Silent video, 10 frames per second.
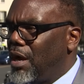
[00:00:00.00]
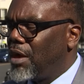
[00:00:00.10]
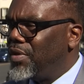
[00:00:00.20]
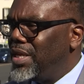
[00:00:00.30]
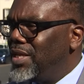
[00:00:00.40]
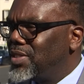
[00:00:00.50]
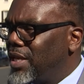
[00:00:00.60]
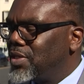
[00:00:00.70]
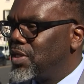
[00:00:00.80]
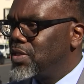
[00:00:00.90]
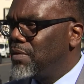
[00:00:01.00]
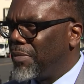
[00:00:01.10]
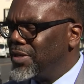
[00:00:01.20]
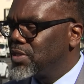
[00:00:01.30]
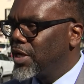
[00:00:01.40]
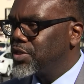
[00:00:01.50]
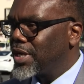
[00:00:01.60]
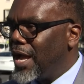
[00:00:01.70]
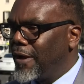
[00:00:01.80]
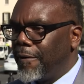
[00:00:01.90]
are the needs that exist in places like
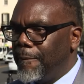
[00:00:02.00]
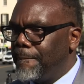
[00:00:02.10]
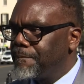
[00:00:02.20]
Chicago,